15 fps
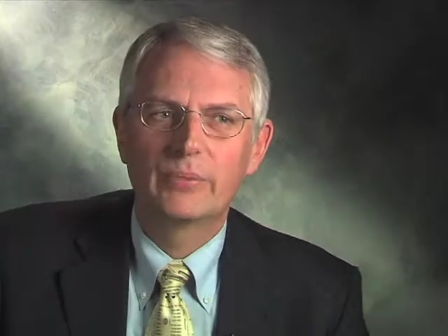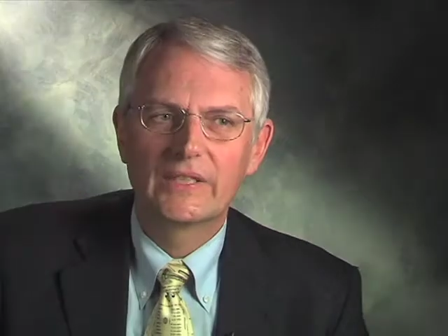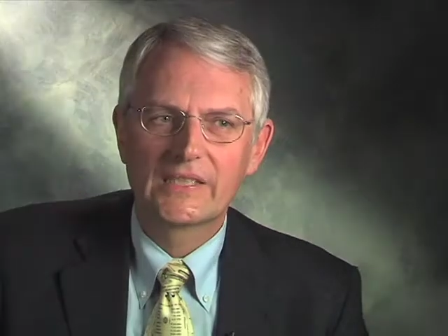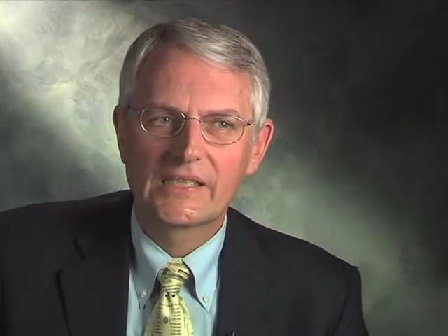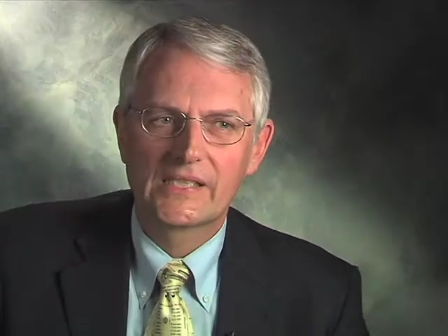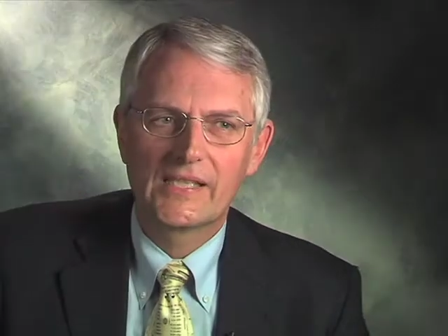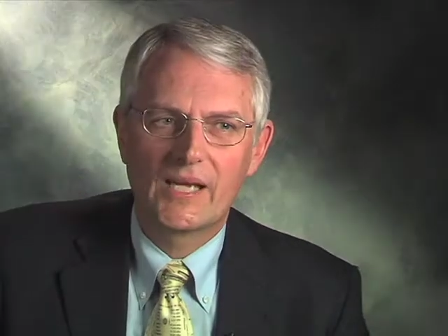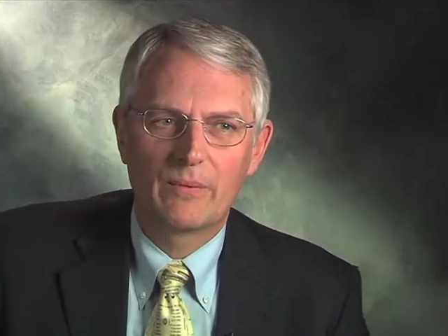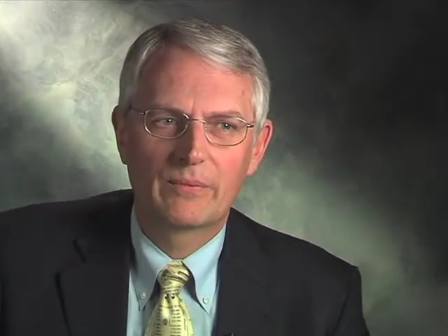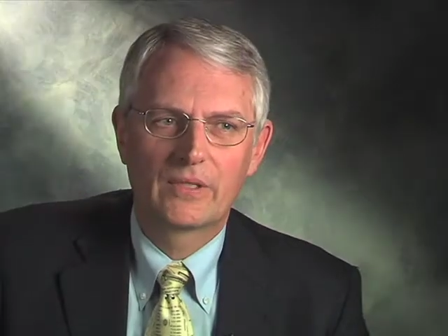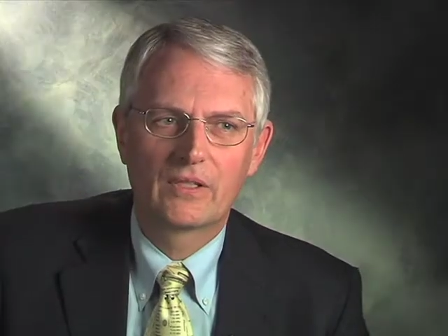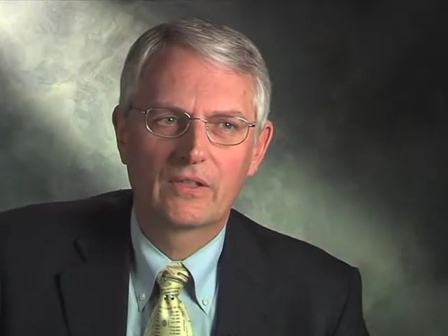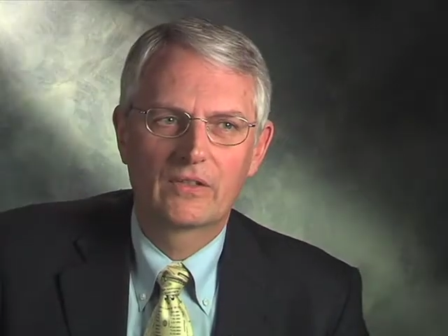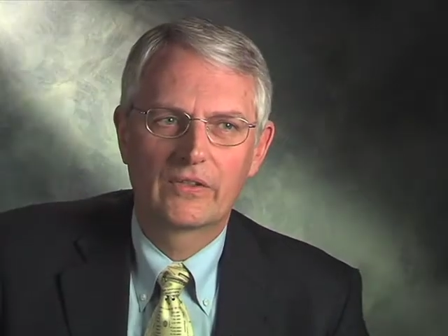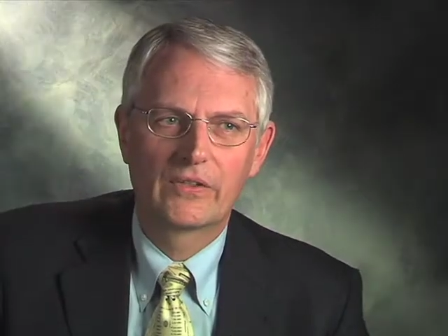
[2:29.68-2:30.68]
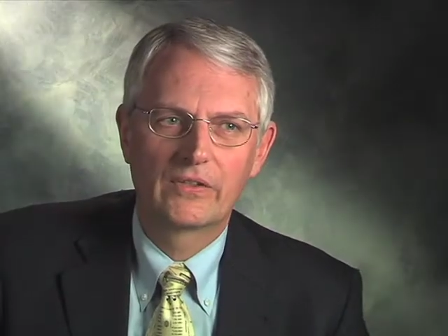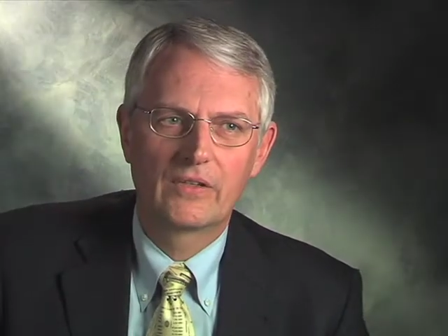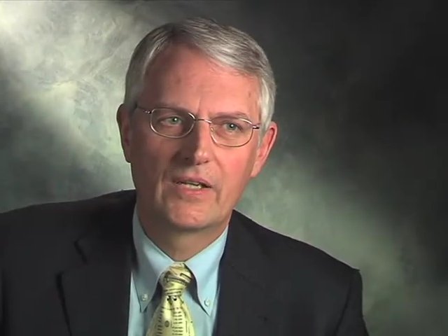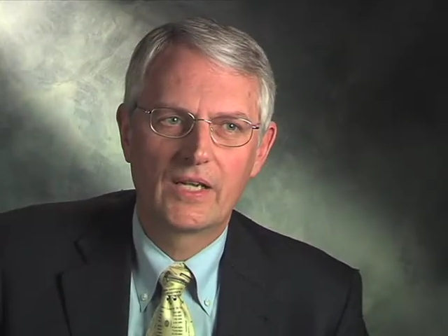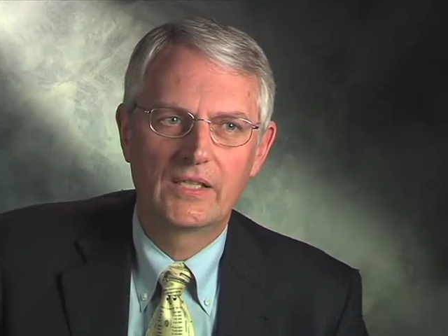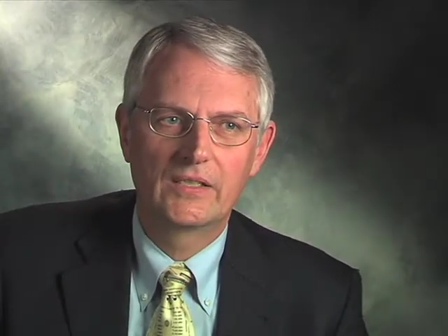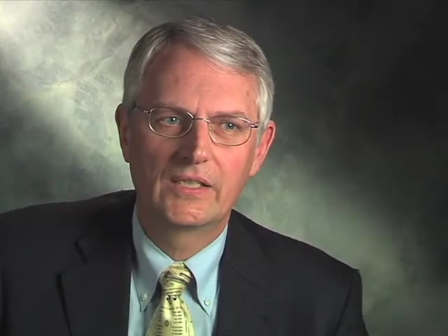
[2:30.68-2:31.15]
big step that occurred in
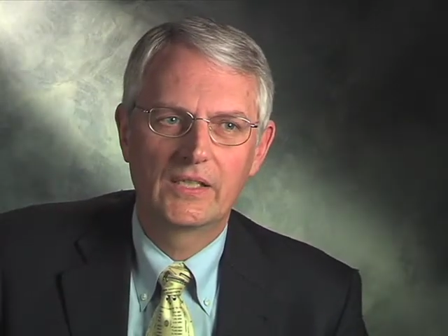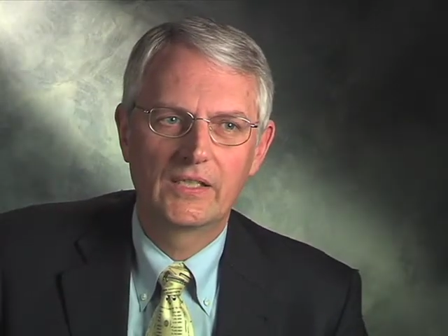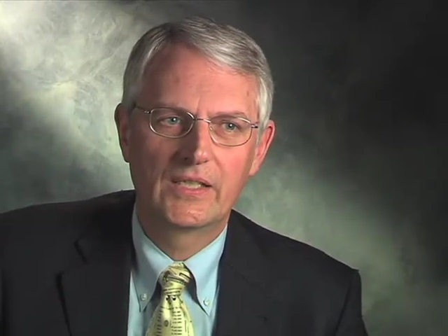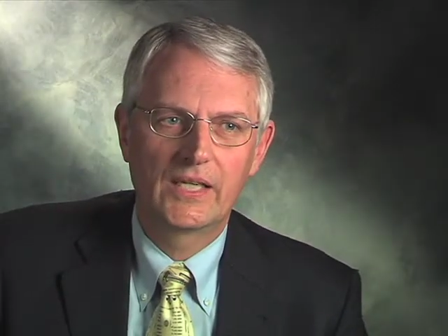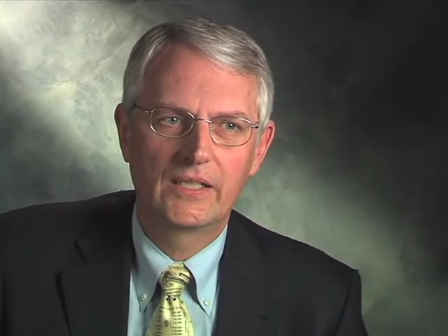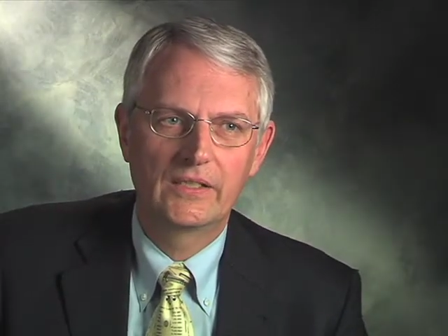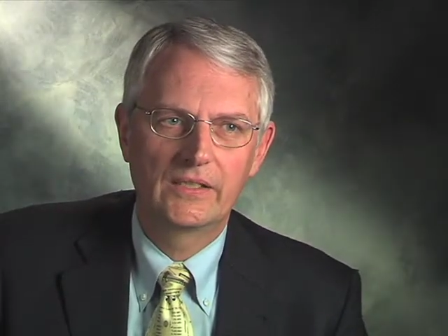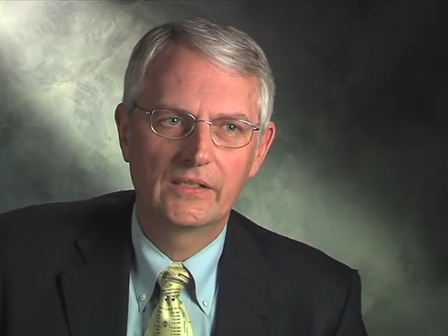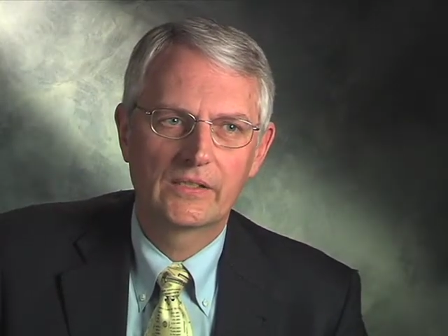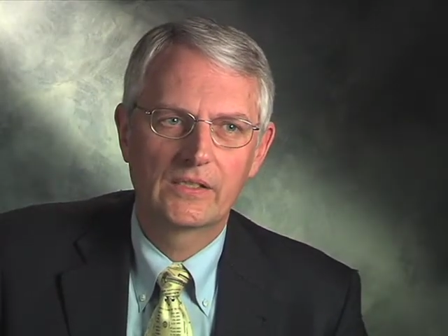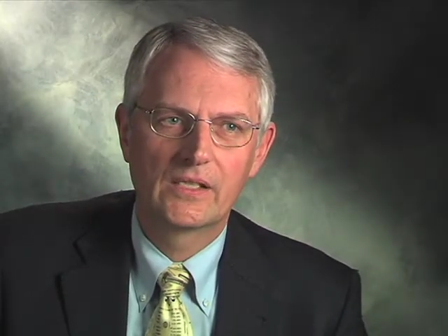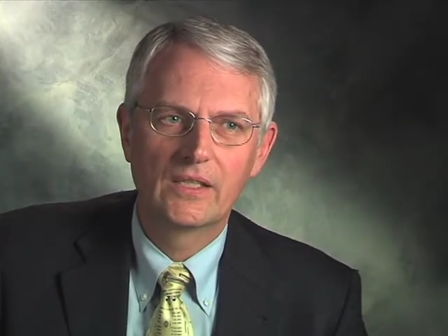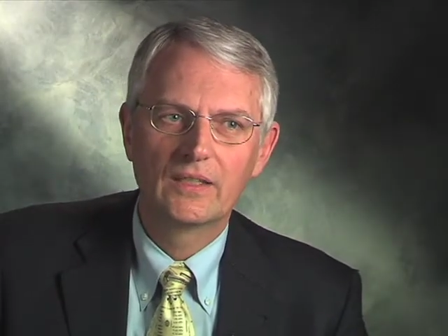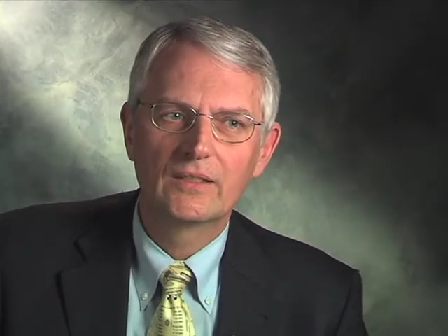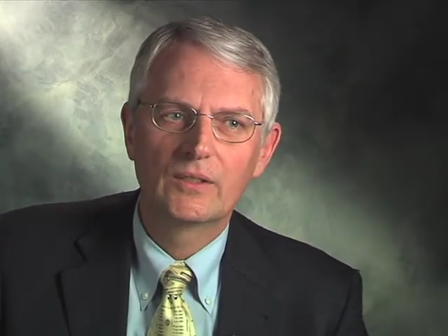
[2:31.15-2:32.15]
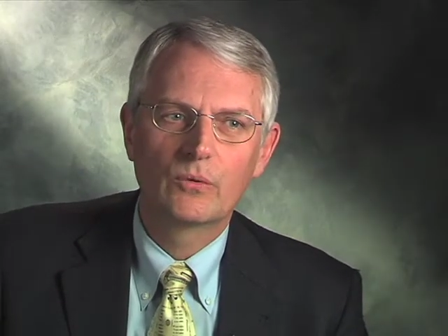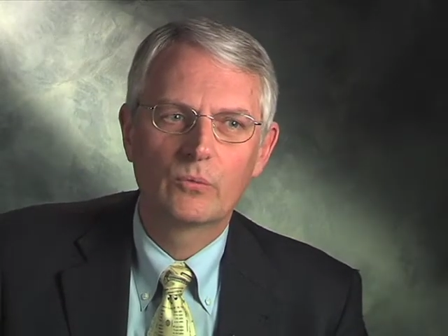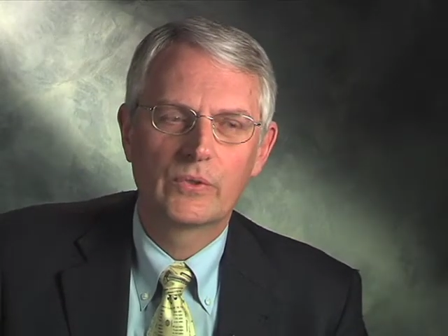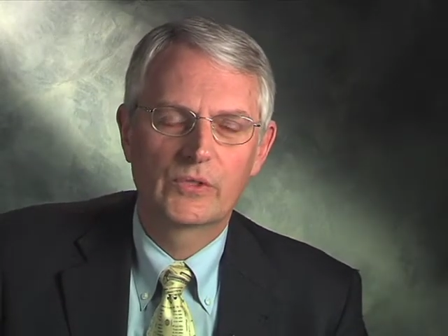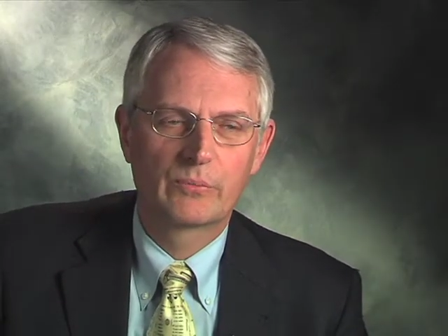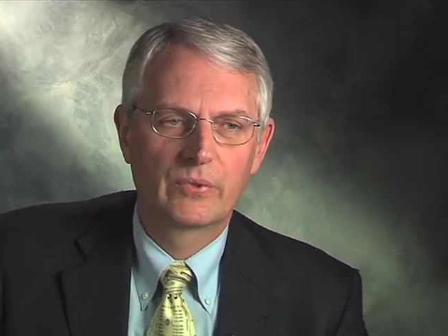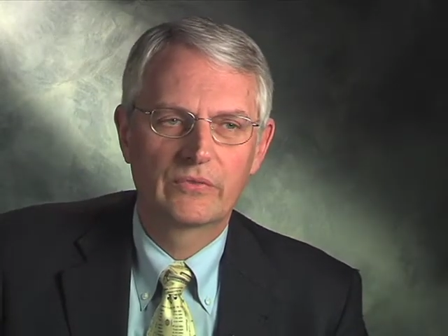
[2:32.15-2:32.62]
the 1990s
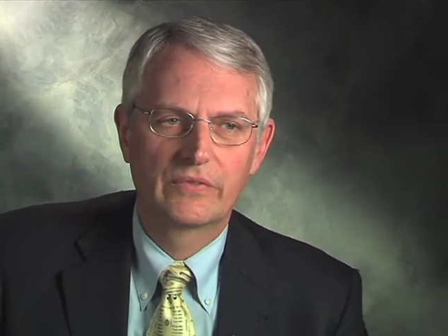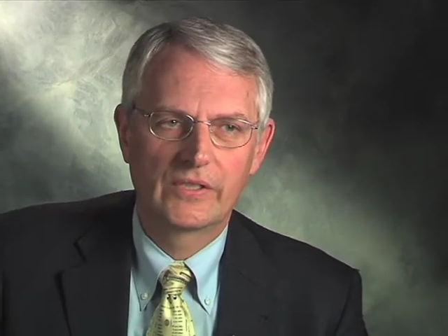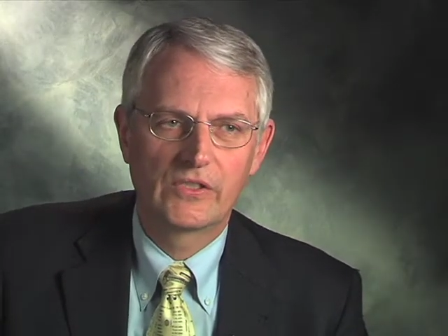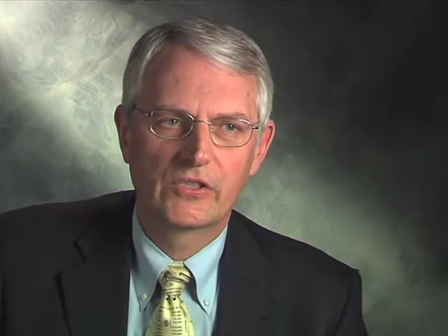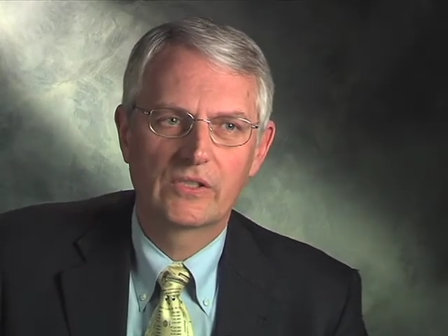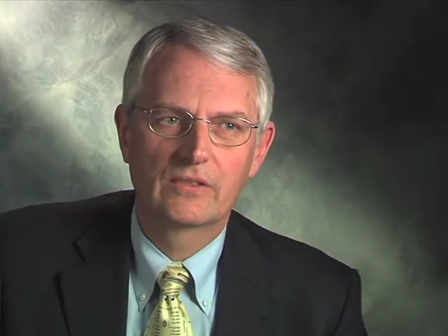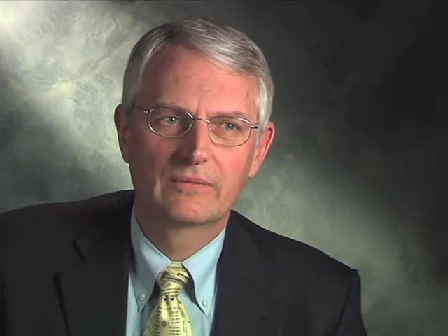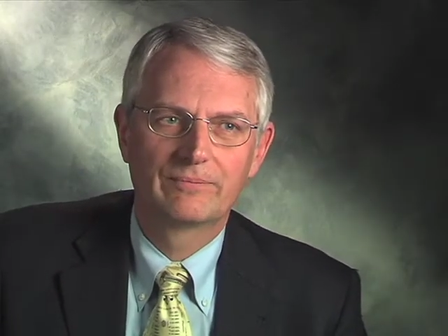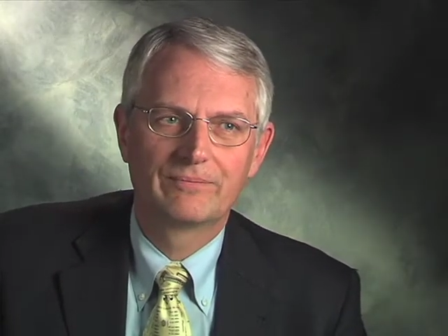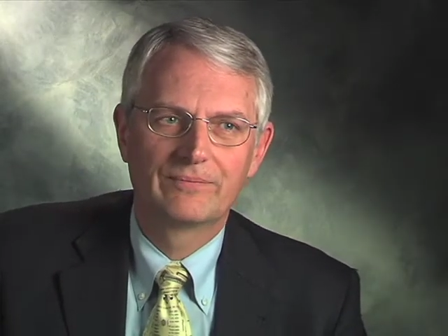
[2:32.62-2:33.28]
was prevention.